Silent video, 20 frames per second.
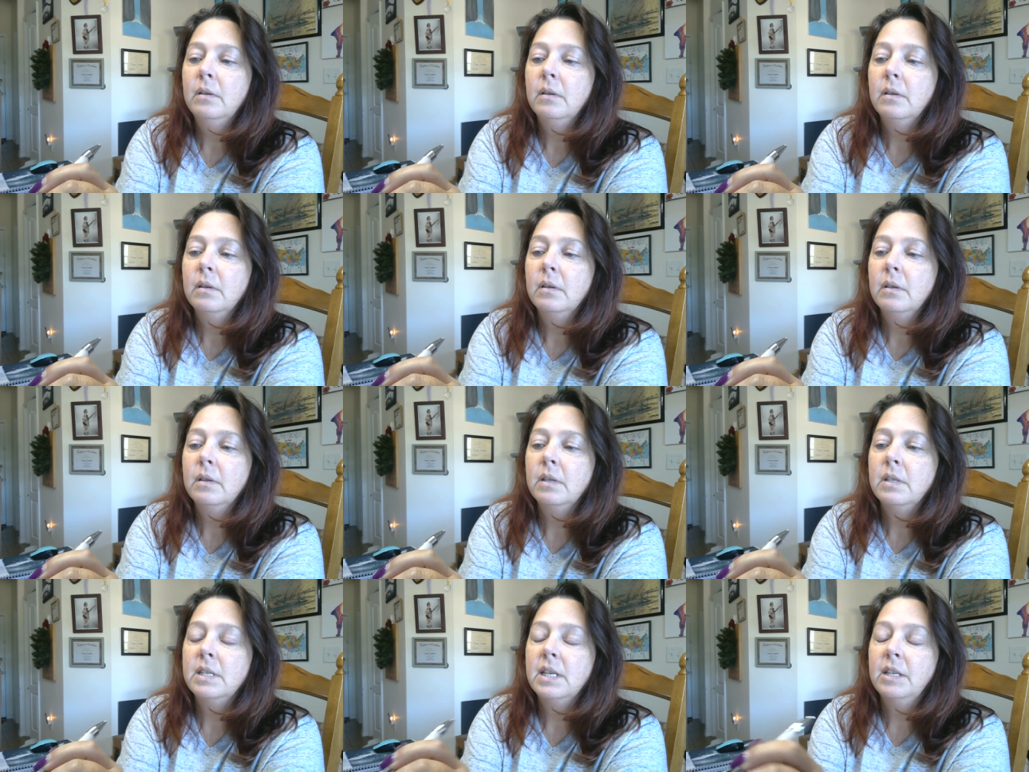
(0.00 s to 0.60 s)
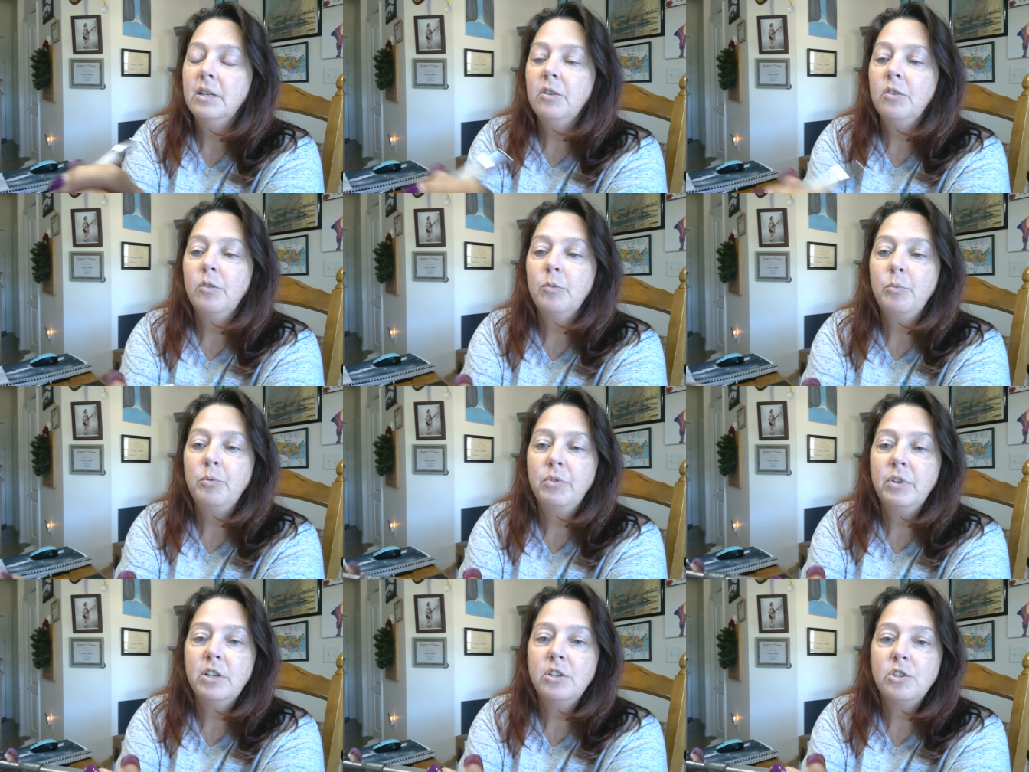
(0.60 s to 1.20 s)
because I know the
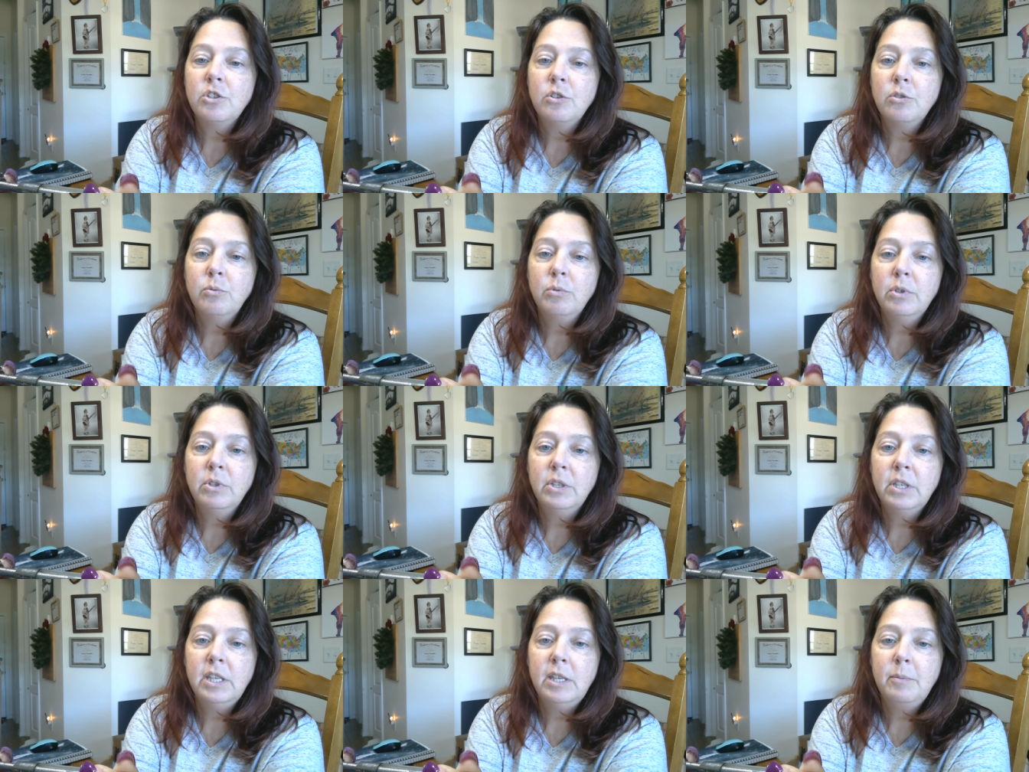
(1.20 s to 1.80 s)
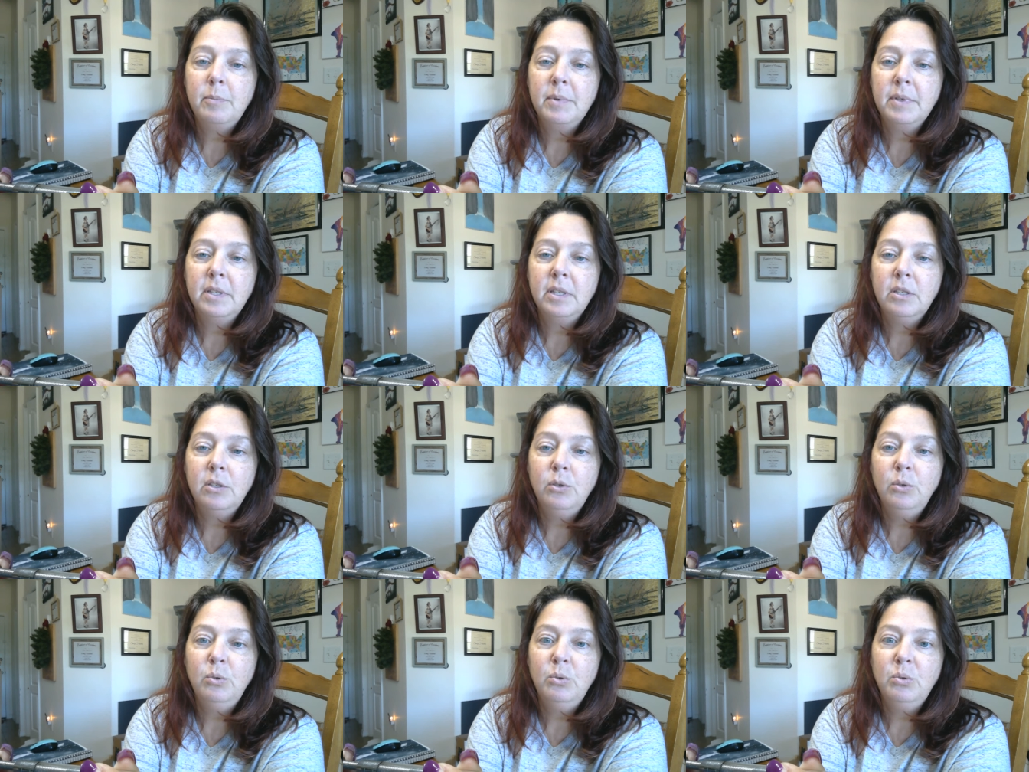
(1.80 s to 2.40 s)
pressure will keep it
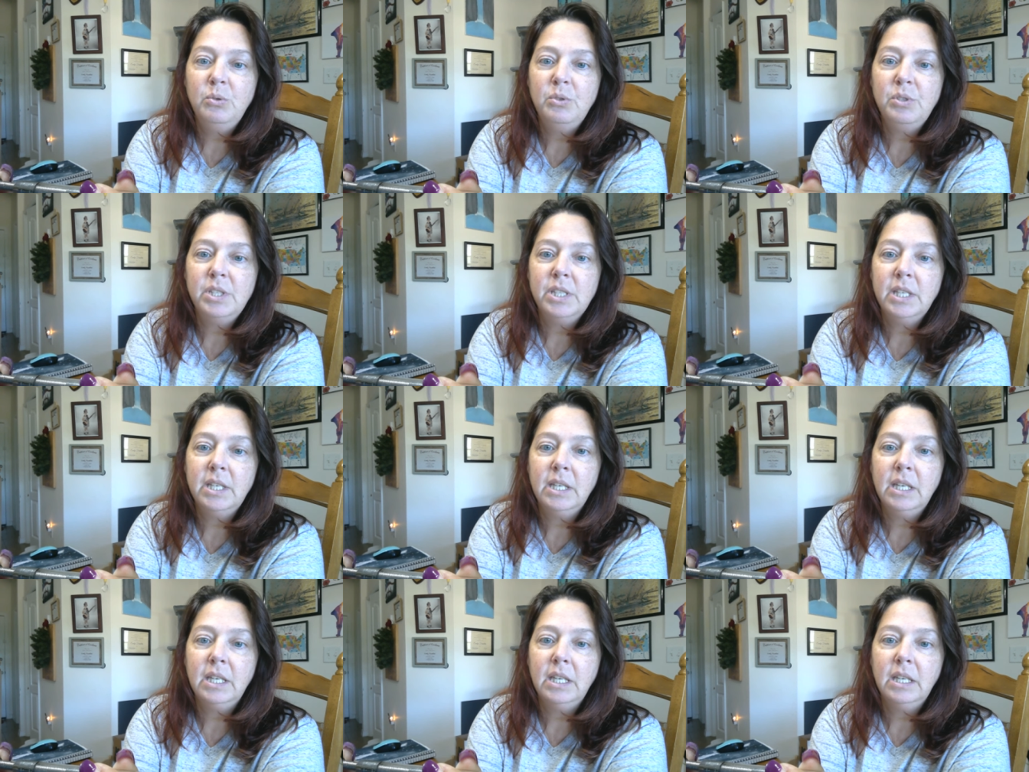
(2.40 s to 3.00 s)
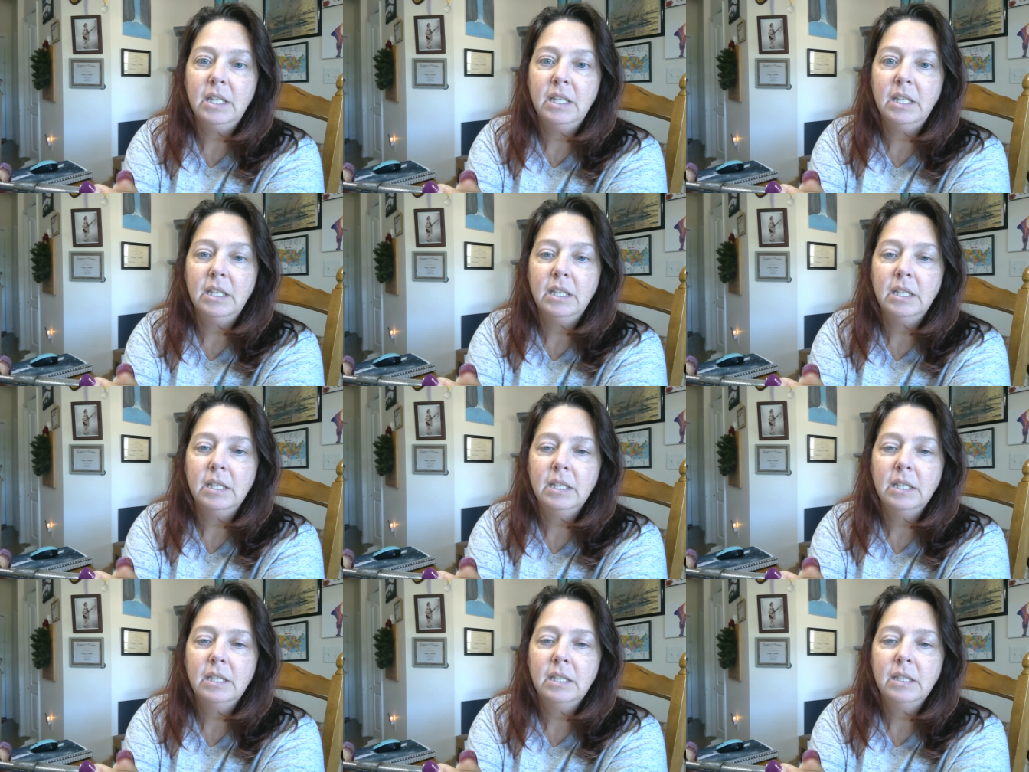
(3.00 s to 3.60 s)

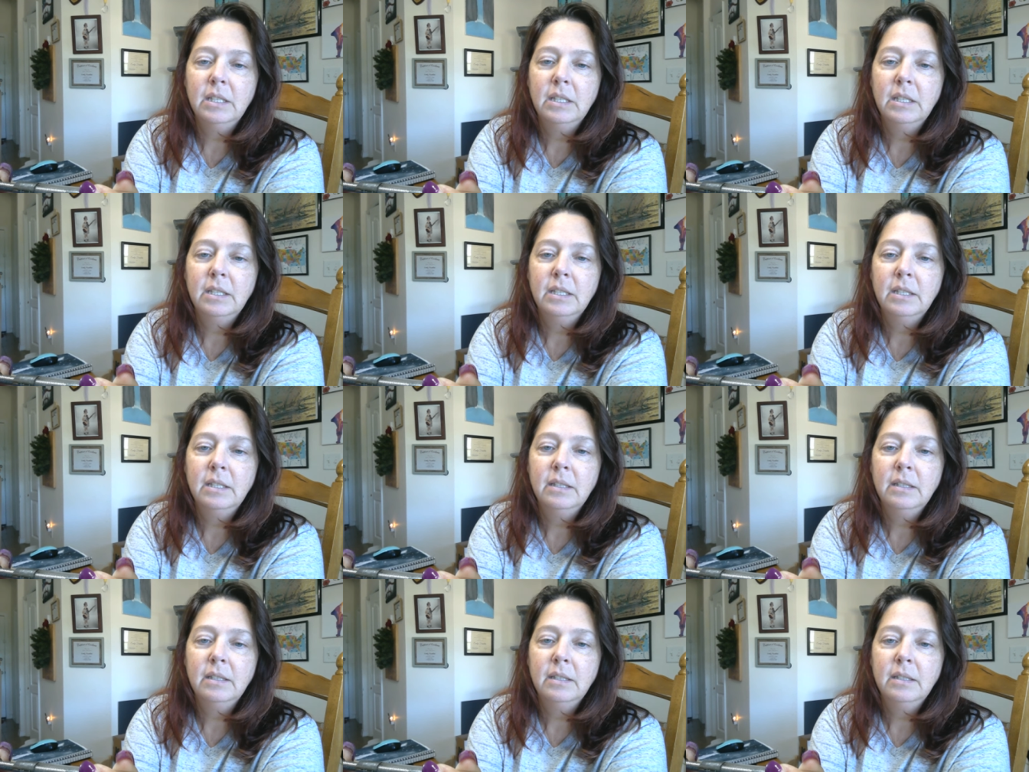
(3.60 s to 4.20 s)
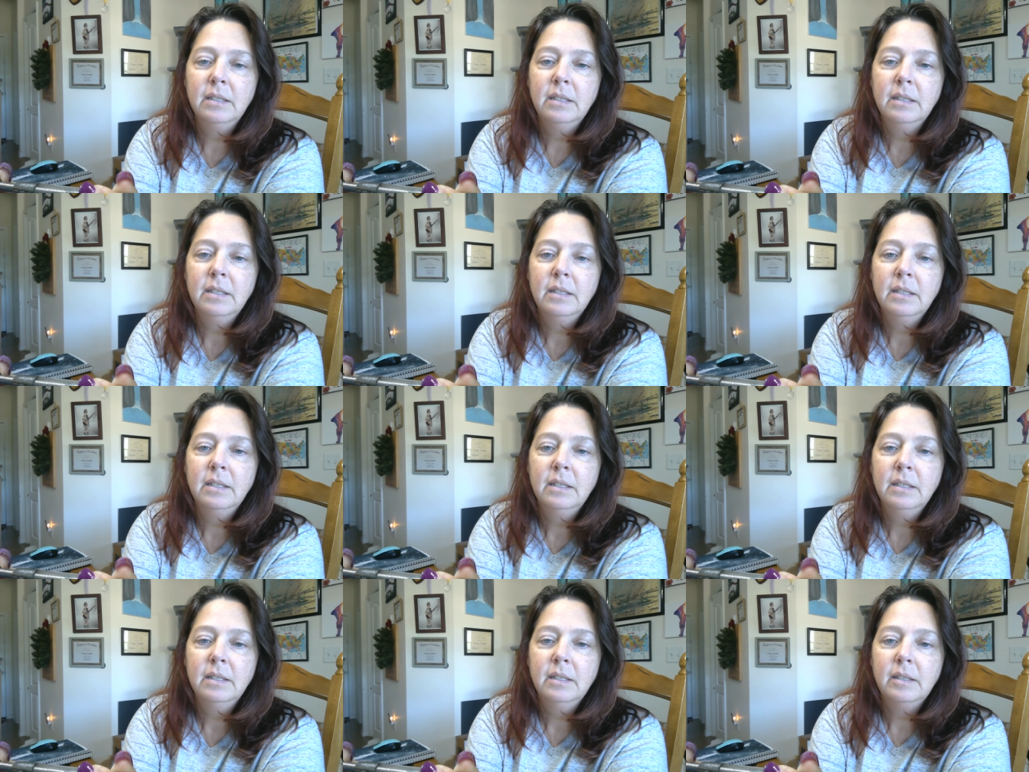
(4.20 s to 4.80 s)
oozing.
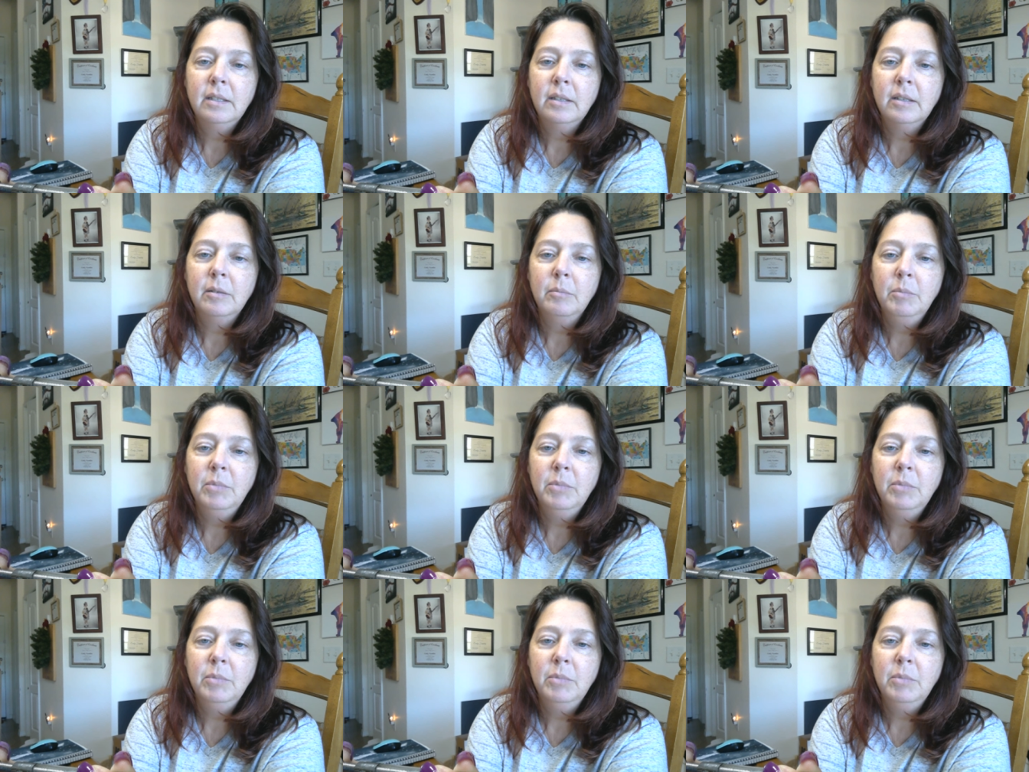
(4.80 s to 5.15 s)
Come